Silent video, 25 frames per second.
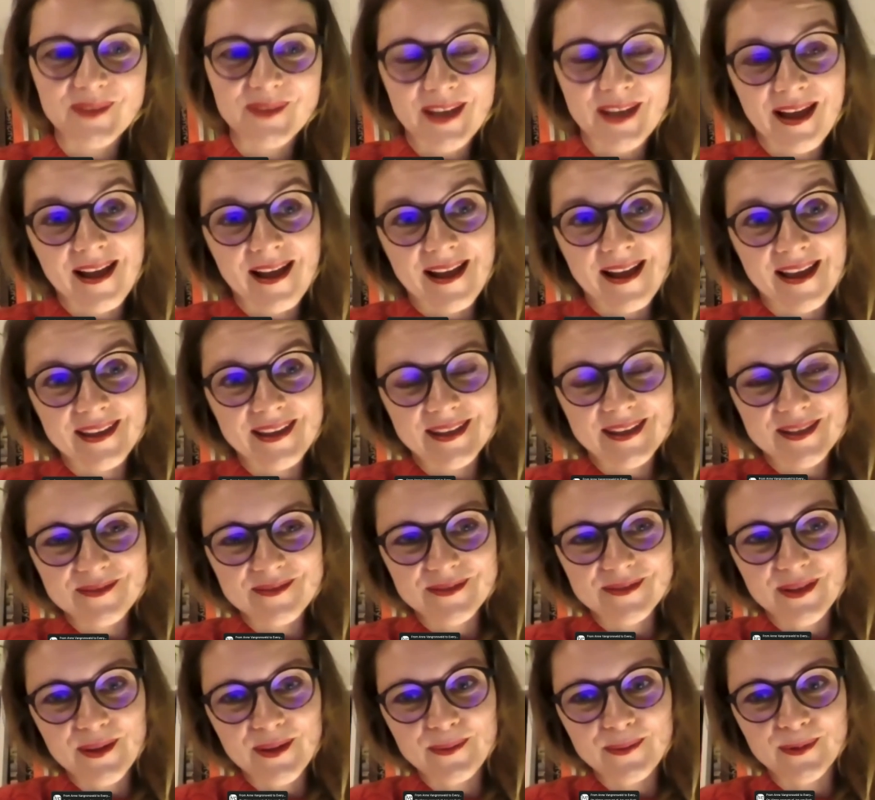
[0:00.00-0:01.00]
yeah, I give
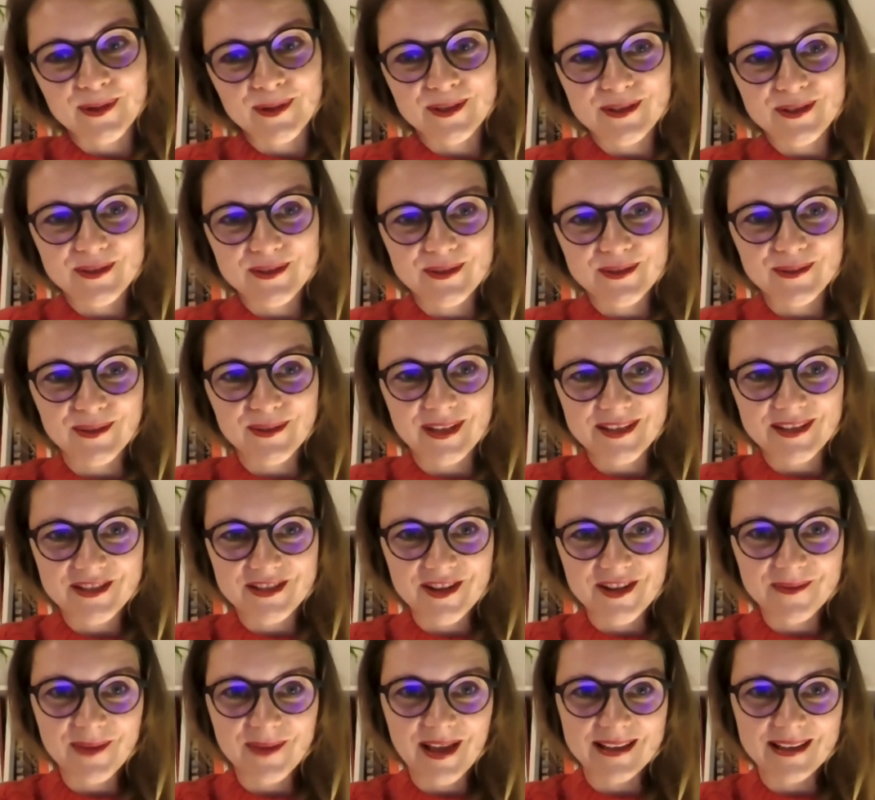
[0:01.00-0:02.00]
the word to
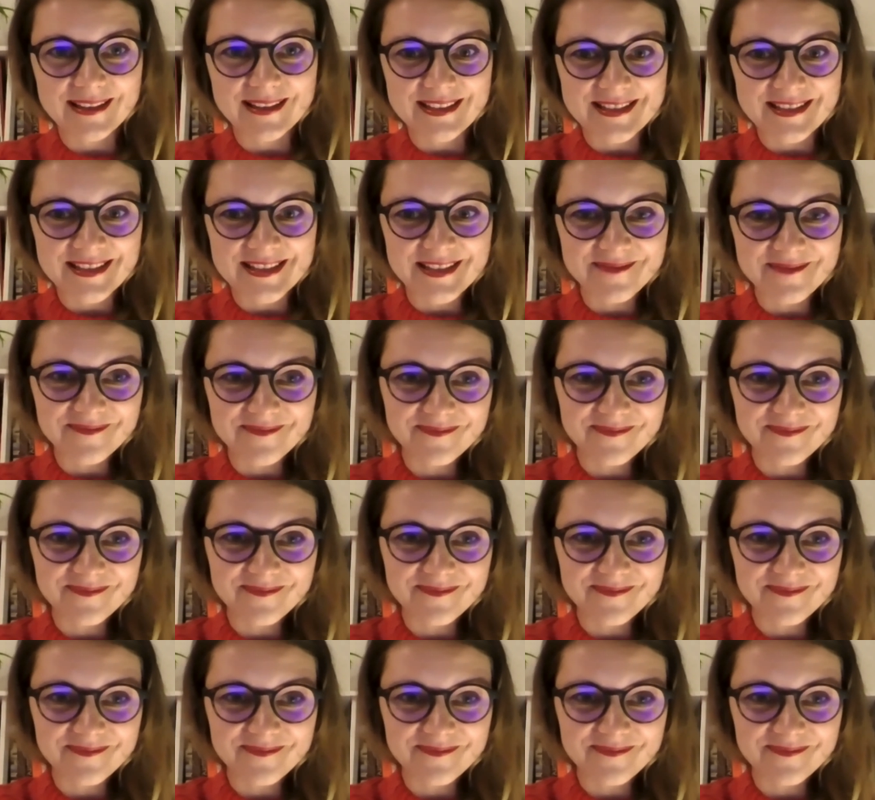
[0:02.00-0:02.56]
Hicham Khalidi.